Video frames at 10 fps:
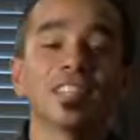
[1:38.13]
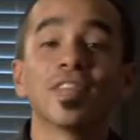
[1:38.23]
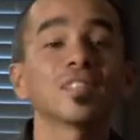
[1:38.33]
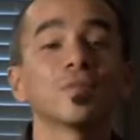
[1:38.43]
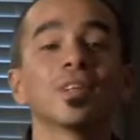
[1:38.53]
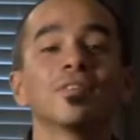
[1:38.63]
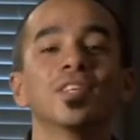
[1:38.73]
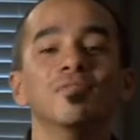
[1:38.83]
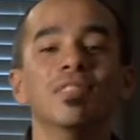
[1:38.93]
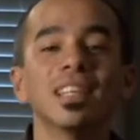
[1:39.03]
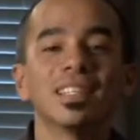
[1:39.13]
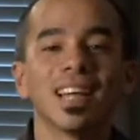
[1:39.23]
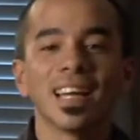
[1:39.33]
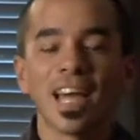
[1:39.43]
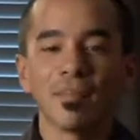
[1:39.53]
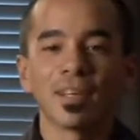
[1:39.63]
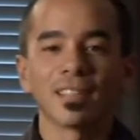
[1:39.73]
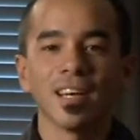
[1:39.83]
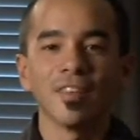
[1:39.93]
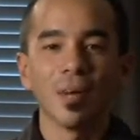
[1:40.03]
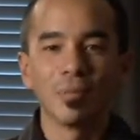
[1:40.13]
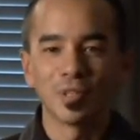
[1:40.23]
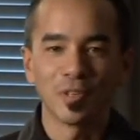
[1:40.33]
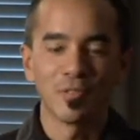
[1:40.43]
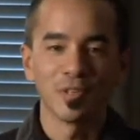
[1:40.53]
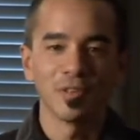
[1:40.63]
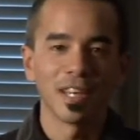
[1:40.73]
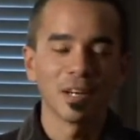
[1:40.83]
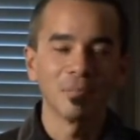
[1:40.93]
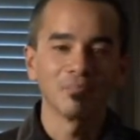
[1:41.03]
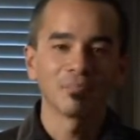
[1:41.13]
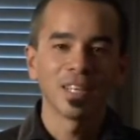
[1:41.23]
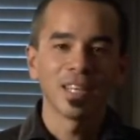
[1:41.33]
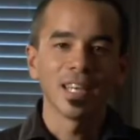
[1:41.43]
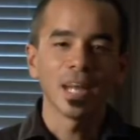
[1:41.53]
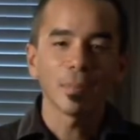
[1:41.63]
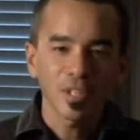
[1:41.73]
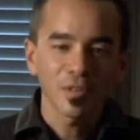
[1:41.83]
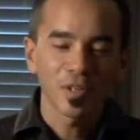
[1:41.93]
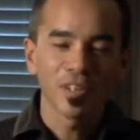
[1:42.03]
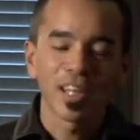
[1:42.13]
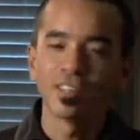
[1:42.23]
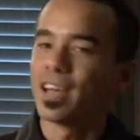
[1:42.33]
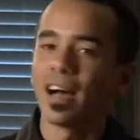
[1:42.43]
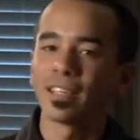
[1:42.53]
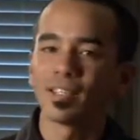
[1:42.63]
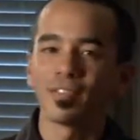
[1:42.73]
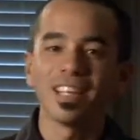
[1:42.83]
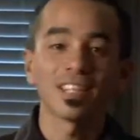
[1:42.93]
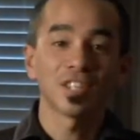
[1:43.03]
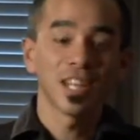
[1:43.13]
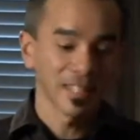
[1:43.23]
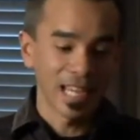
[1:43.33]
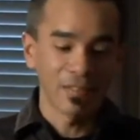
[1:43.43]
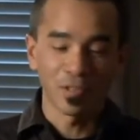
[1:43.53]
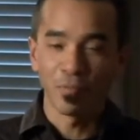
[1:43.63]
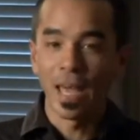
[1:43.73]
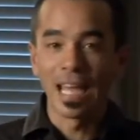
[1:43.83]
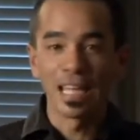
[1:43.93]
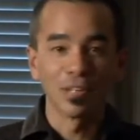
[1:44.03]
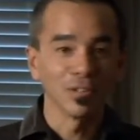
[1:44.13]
And so that's one of the unique dynamics of upper cervical care. An upper cervical care doctor is not chasing after pain or